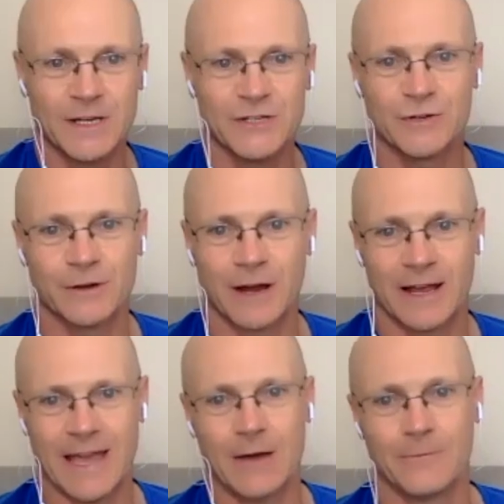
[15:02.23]
your
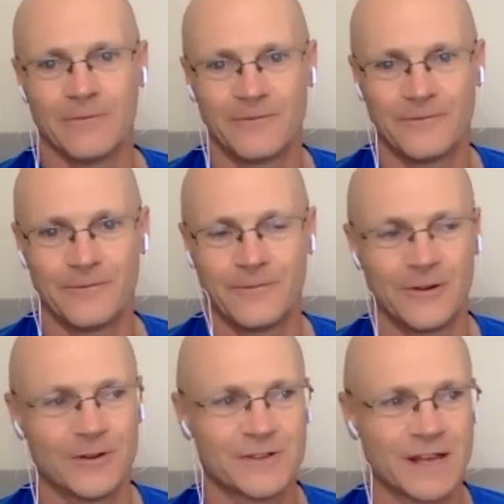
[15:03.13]
account
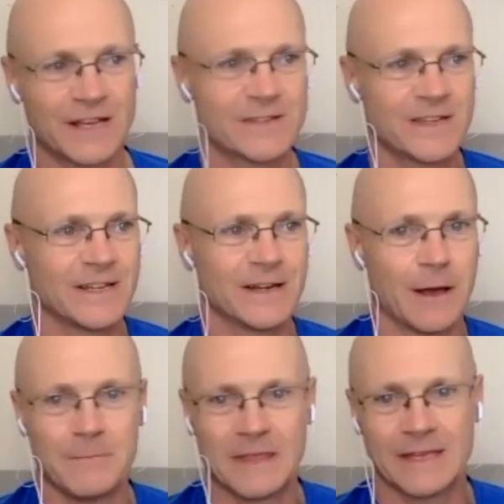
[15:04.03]
first exceed
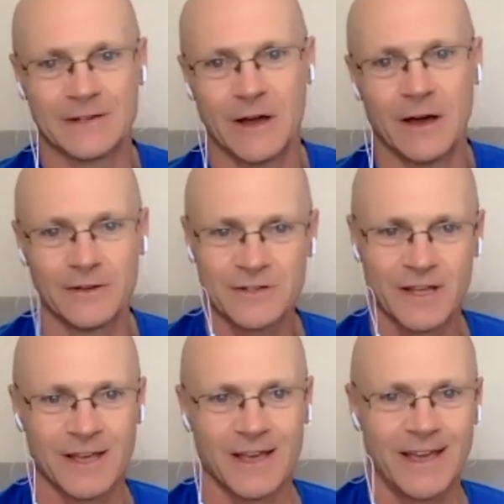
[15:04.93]
a million dollars?
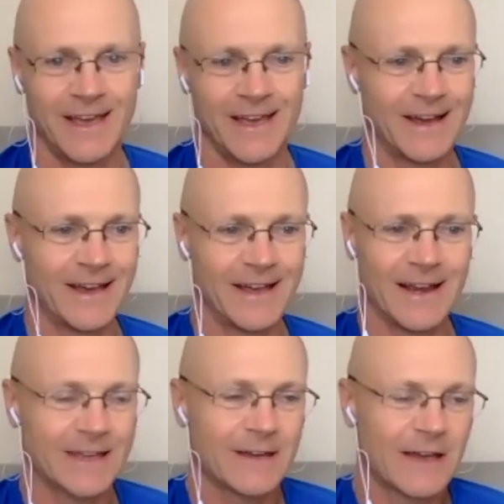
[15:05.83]
And, uh, and
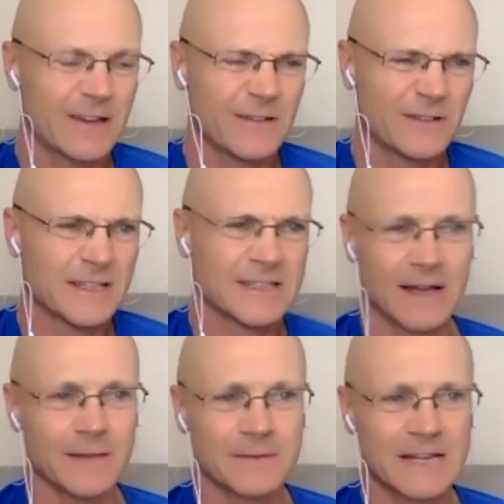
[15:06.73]
I, I couldn't really
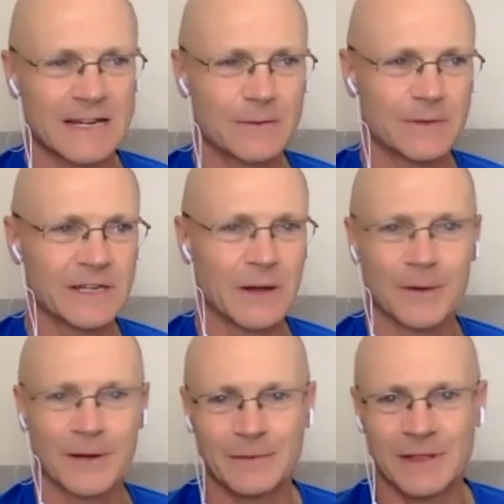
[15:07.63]
tell them because I didn't really know
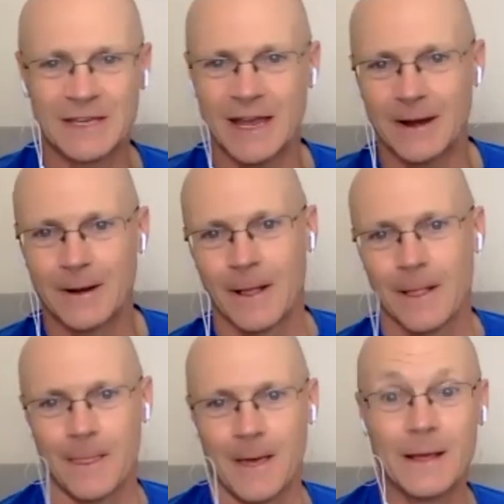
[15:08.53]
or didn't really care.
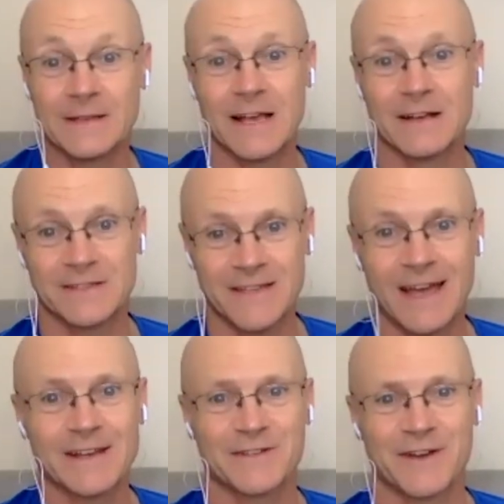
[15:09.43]
And that sounds
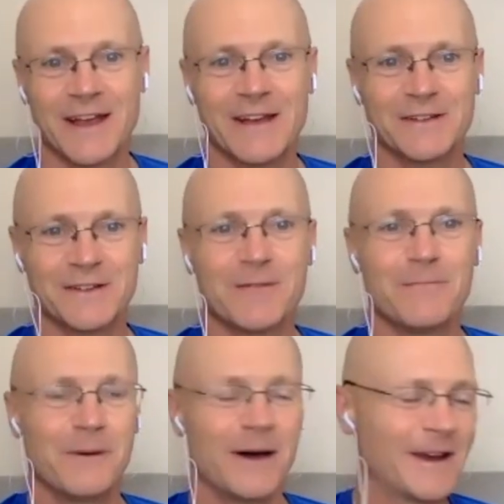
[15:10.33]
kind of strange,
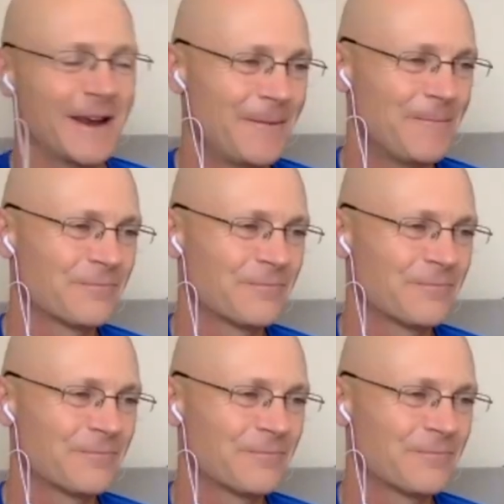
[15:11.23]
but um,